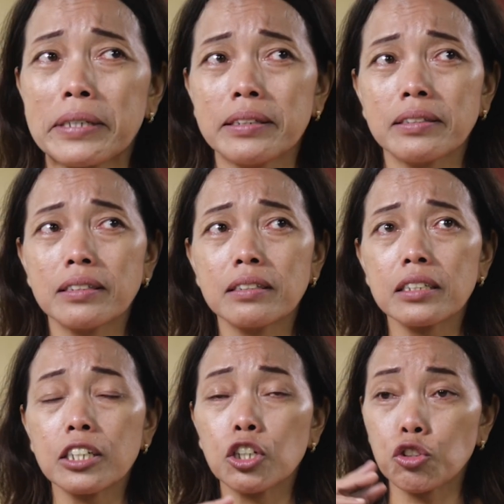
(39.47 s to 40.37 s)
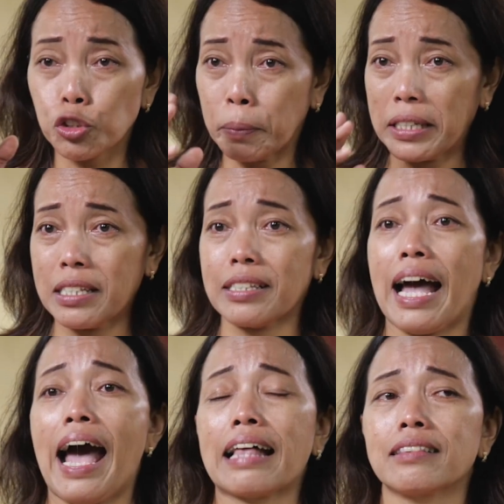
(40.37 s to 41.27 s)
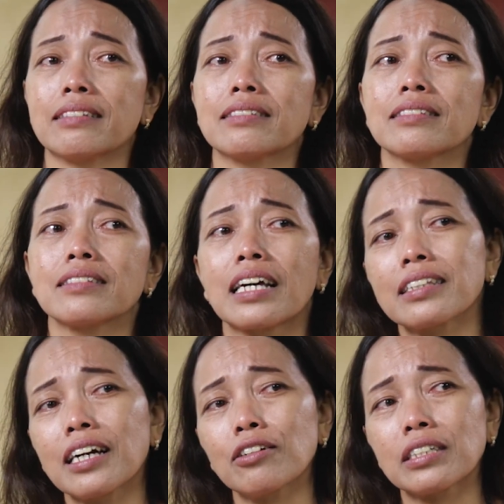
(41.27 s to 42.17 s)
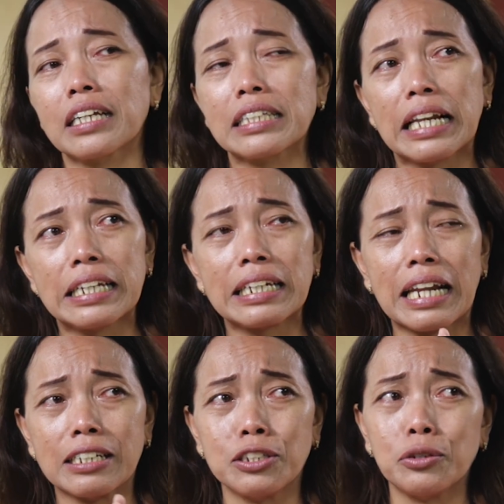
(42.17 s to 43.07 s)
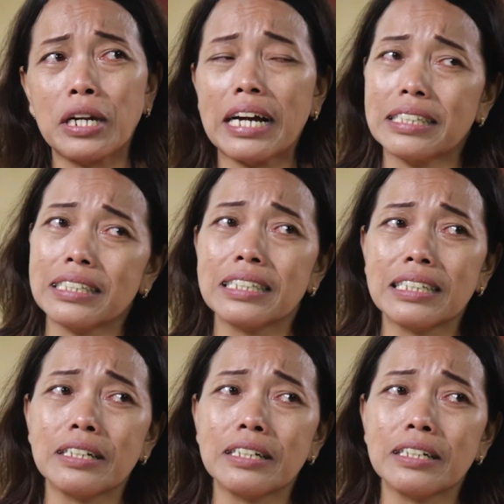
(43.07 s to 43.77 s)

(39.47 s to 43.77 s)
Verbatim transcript: There were moments when I thought it might be better if I died.